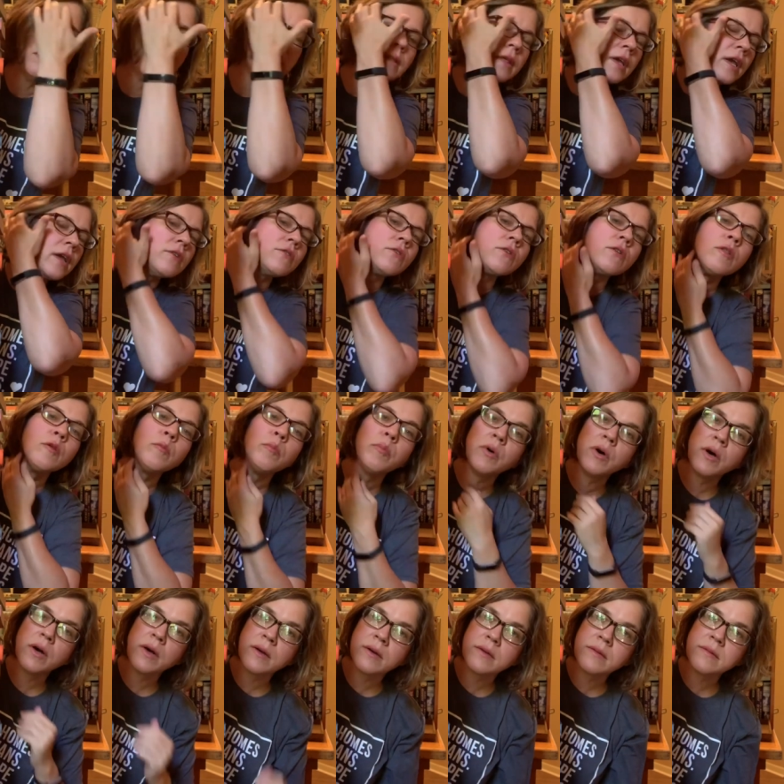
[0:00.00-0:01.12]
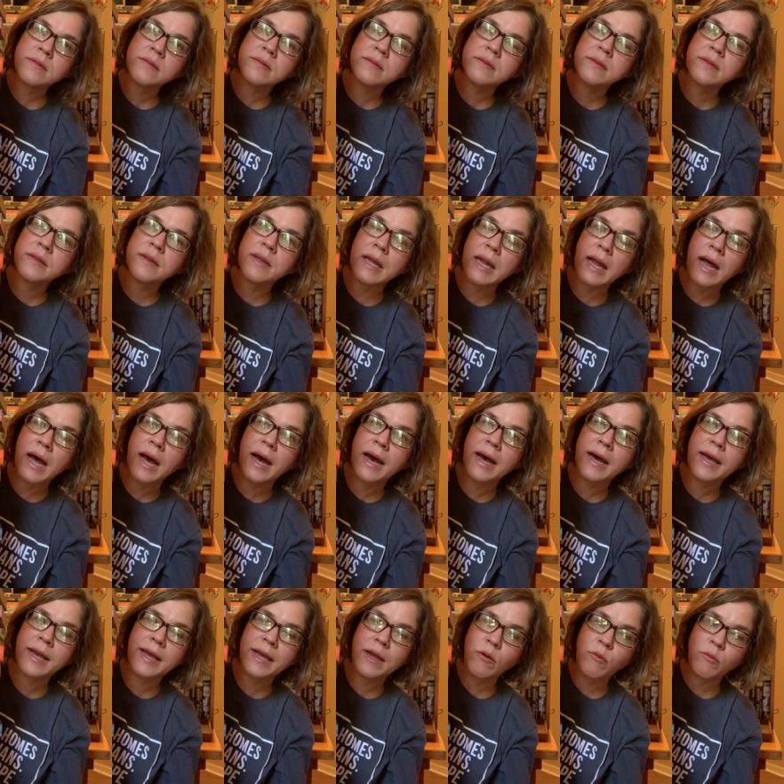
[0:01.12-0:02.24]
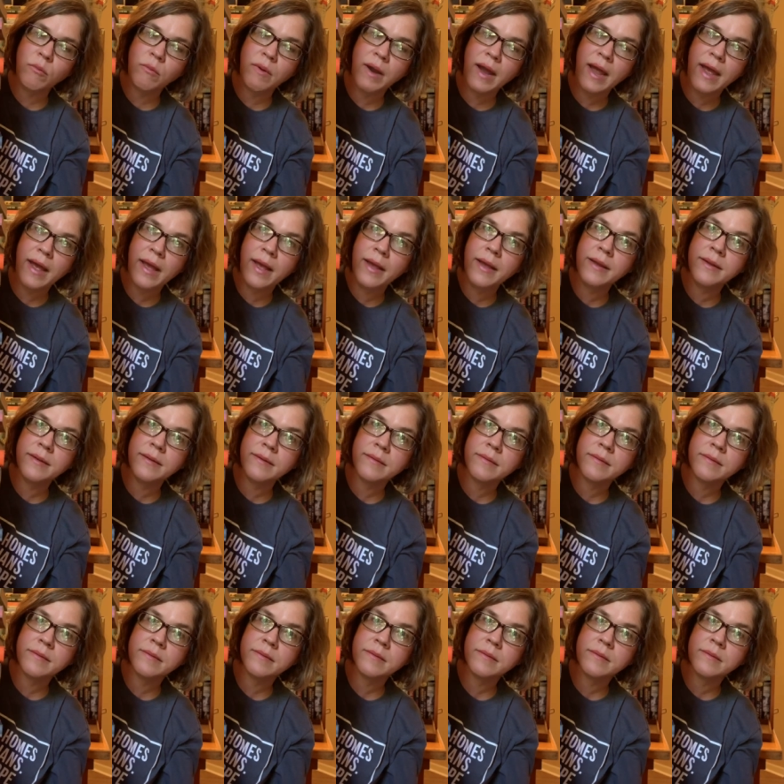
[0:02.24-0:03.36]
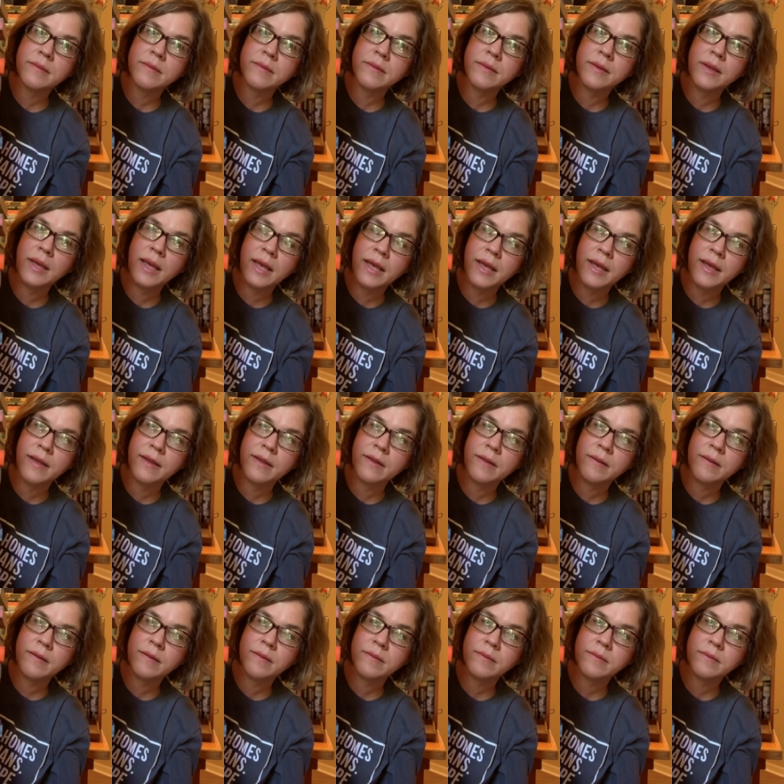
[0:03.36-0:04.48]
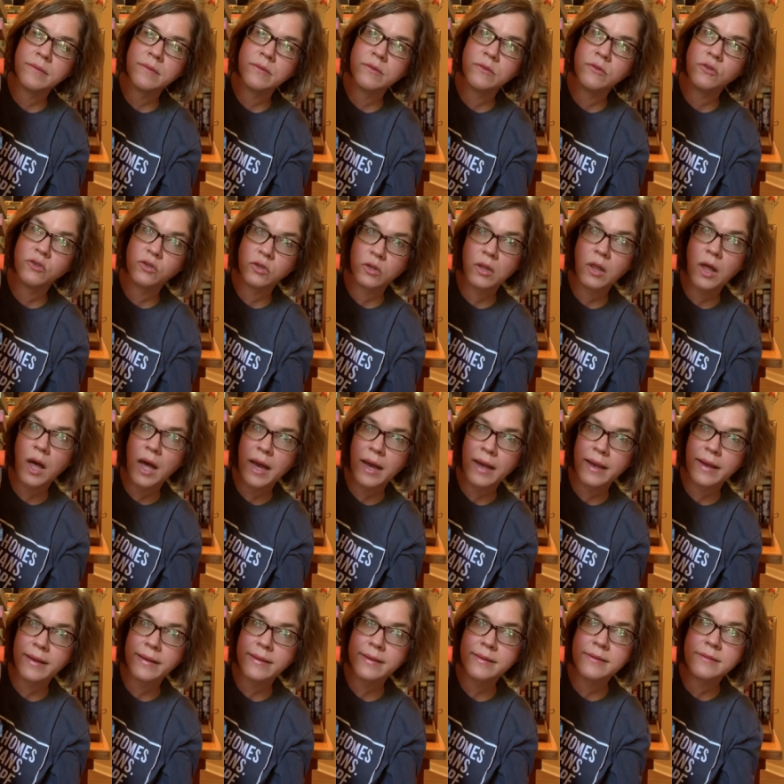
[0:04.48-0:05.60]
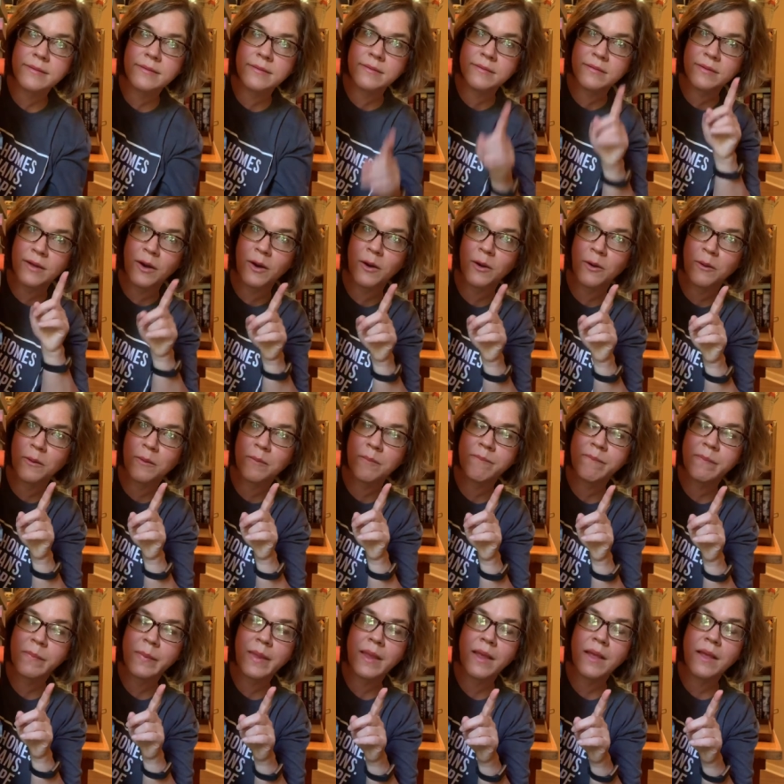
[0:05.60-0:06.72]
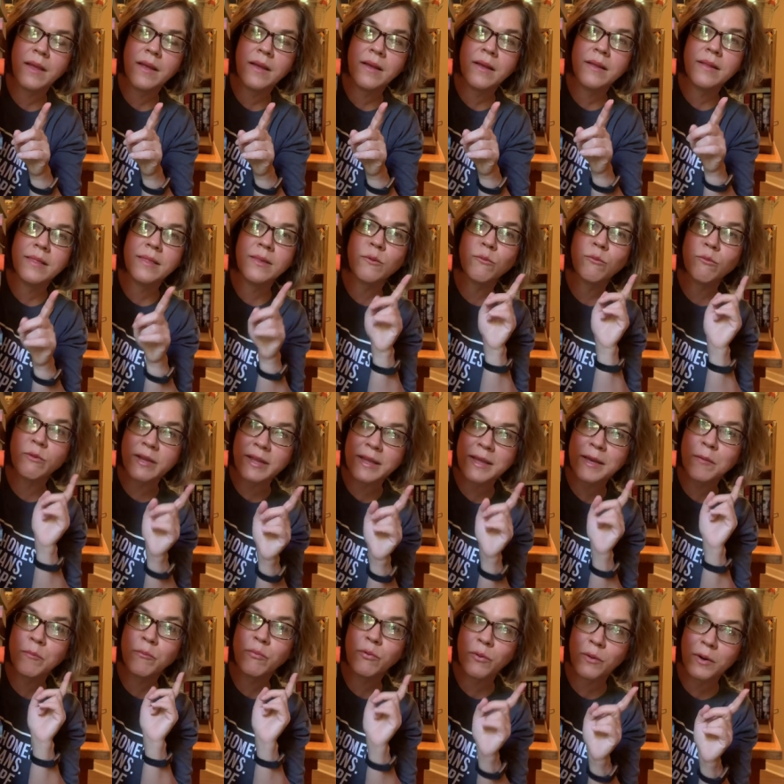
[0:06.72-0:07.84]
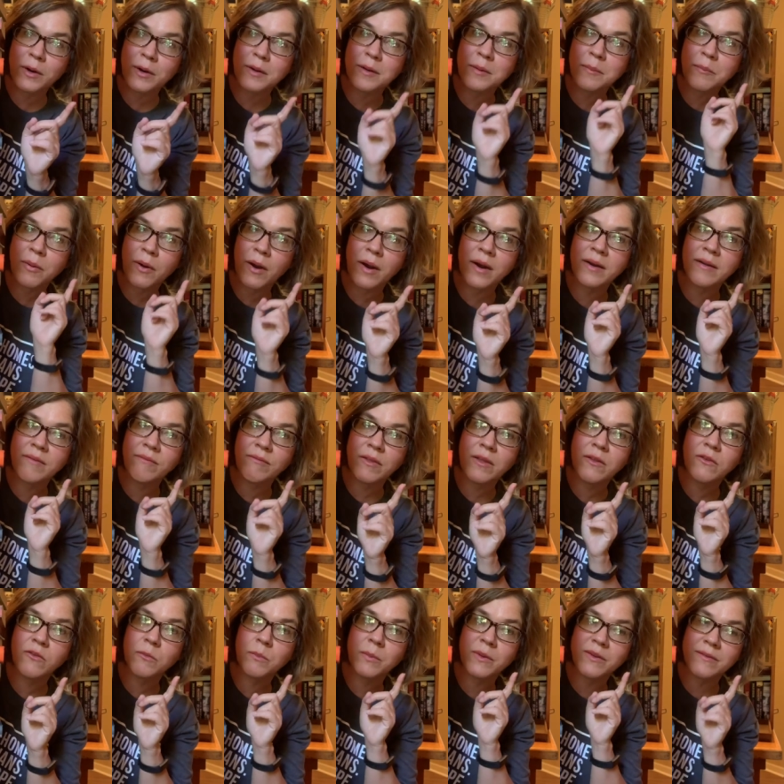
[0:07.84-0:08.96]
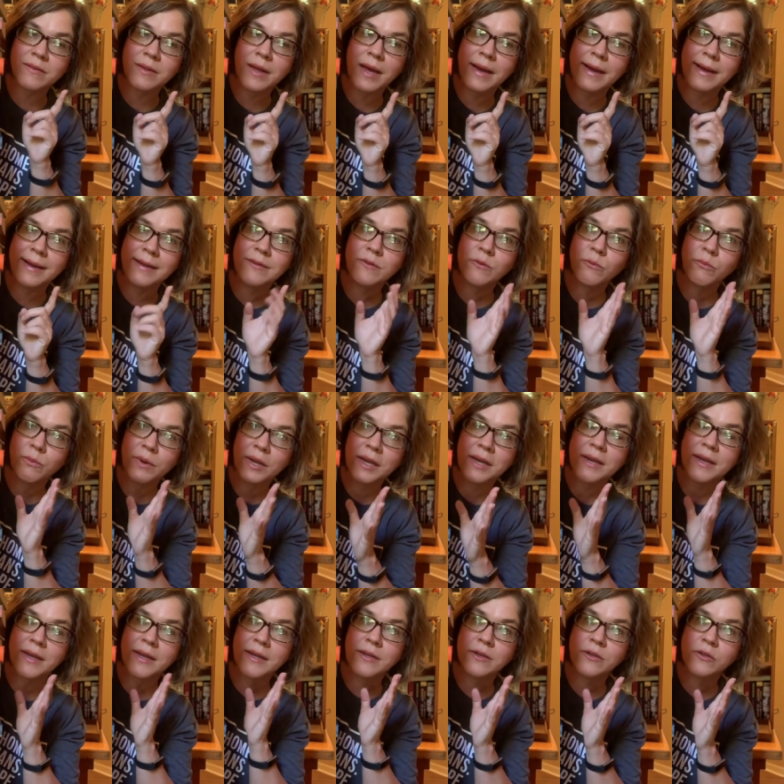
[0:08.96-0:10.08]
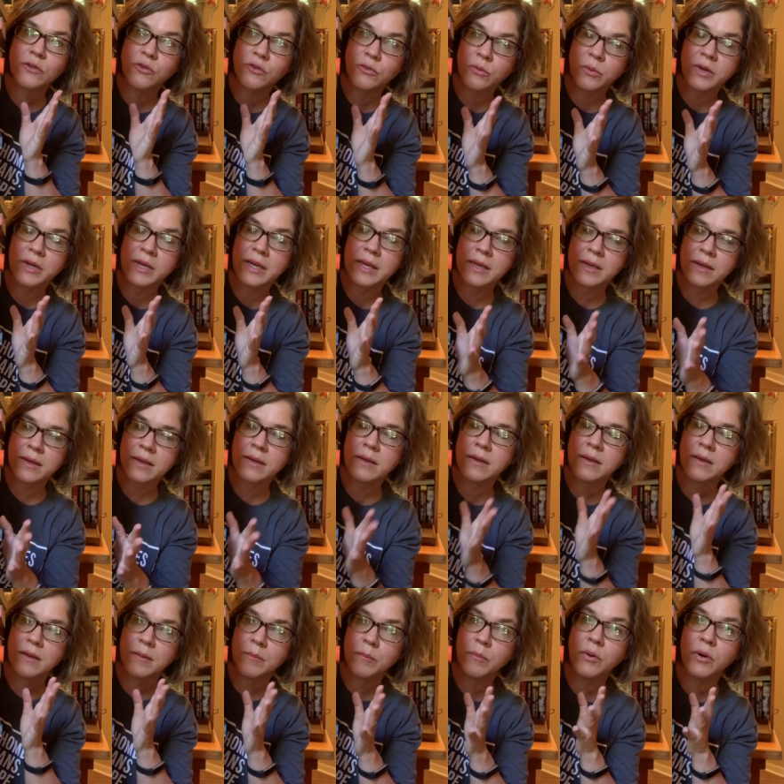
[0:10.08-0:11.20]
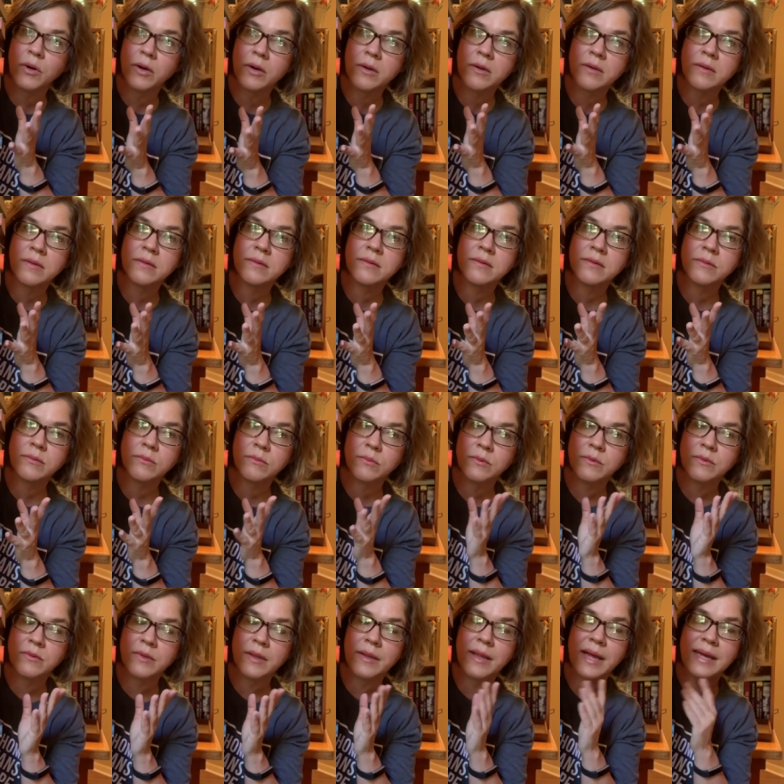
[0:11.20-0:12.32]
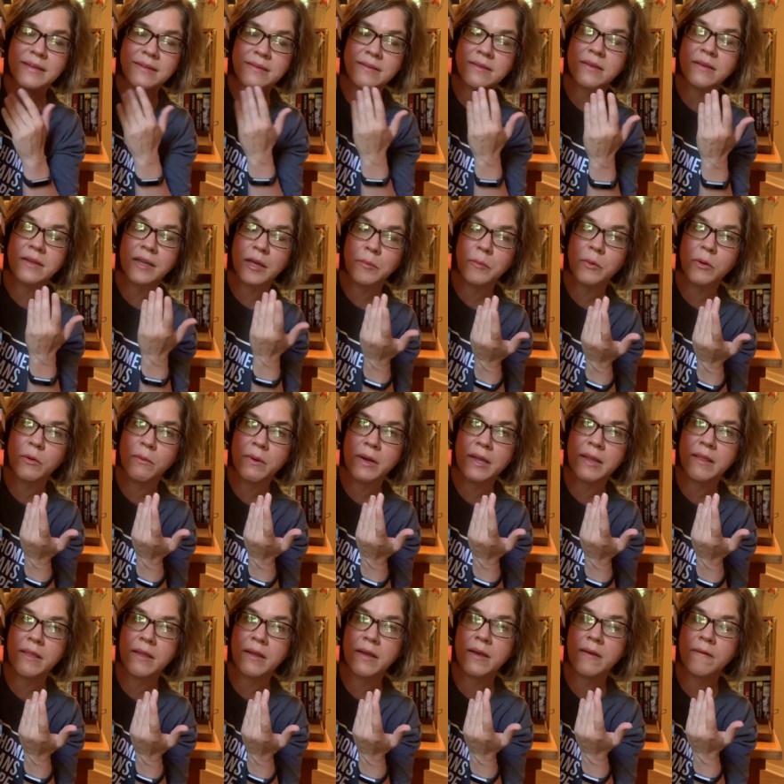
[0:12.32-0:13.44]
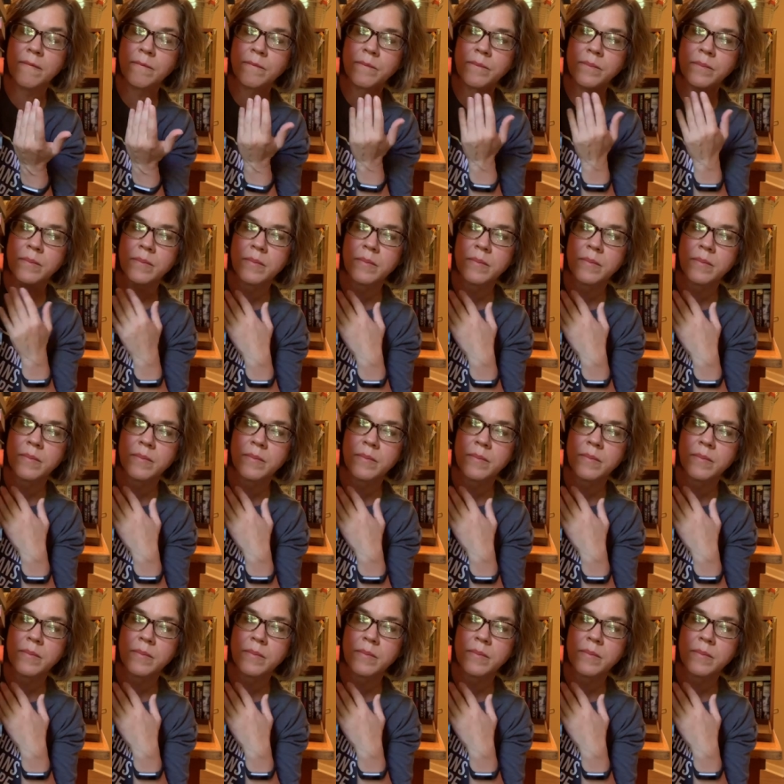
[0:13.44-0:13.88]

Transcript: these are the books that I read in July. So the really important part of this besides reading and enjoying books, that's the number one thing.